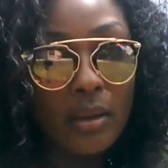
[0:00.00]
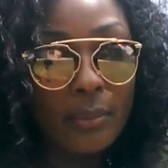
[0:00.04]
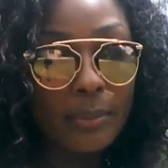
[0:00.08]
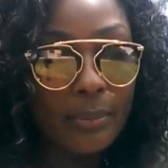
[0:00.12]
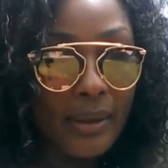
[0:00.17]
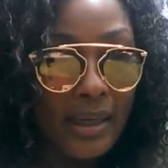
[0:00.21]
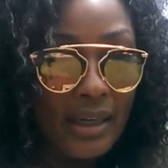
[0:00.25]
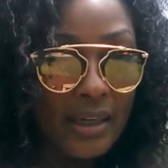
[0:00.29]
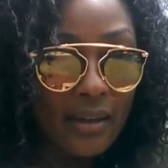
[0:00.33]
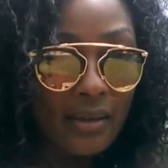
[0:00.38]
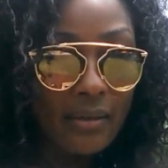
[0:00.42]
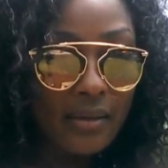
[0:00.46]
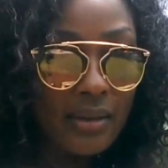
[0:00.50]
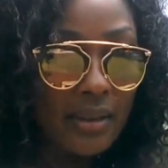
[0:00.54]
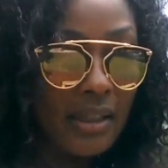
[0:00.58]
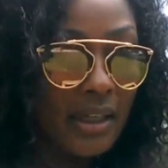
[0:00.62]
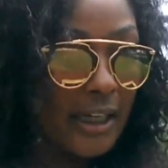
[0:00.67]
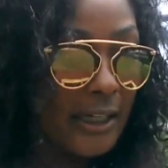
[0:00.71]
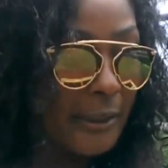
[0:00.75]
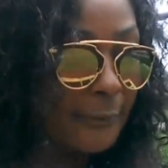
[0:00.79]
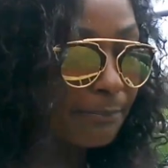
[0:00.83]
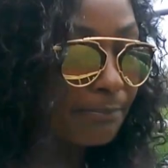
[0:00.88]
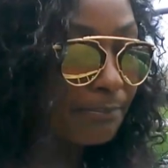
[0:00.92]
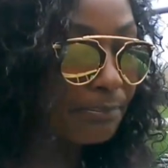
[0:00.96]
about.
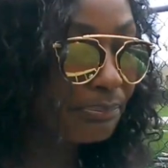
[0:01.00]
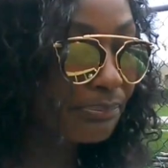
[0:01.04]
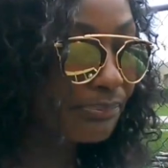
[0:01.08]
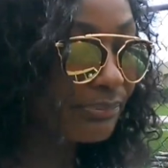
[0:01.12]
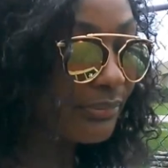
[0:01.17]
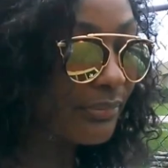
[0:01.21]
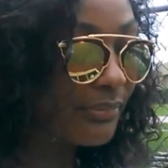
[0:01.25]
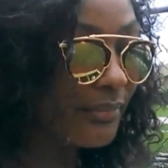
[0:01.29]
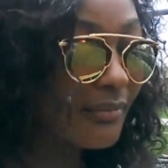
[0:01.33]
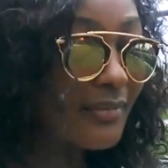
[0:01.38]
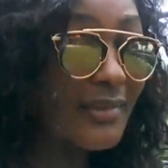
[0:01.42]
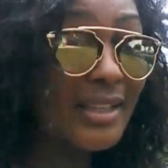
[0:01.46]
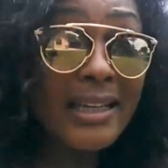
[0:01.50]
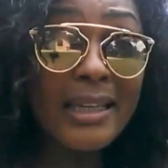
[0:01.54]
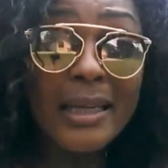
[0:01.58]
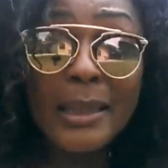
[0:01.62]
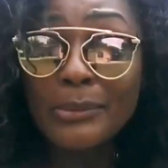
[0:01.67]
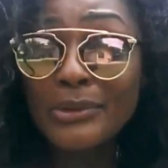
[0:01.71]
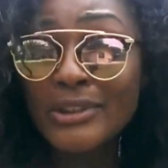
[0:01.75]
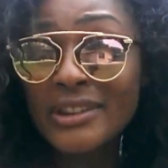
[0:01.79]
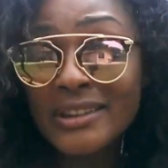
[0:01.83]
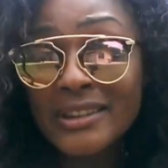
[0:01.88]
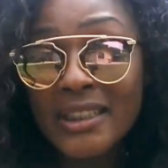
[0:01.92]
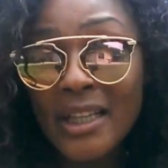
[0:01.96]
And
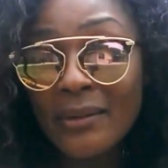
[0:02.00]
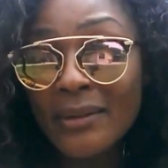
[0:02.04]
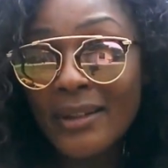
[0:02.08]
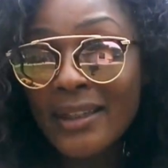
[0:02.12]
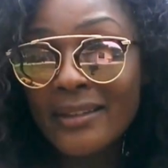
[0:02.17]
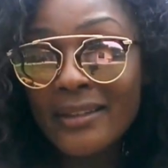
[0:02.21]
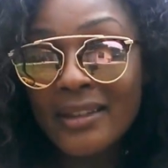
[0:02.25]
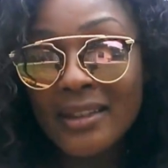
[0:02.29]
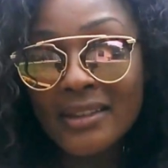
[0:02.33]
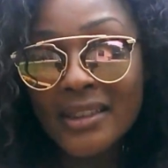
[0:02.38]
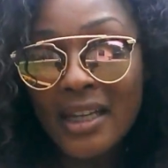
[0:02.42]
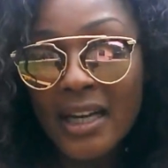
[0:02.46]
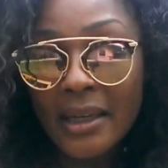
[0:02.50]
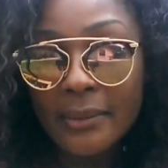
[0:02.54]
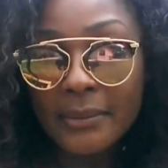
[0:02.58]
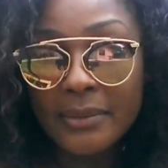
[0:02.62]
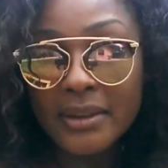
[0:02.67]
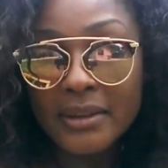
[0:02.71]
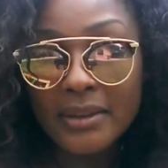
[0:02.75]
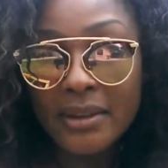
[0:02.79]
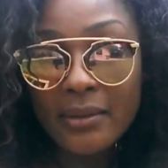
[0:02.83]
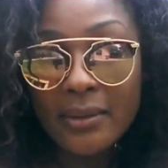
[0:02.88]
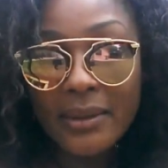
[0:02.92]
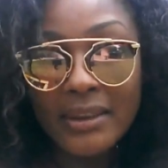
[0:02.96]
I'm just now getting the time
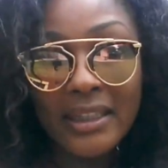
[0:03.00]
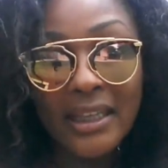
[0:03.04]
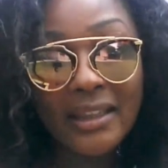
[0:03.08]
to do it.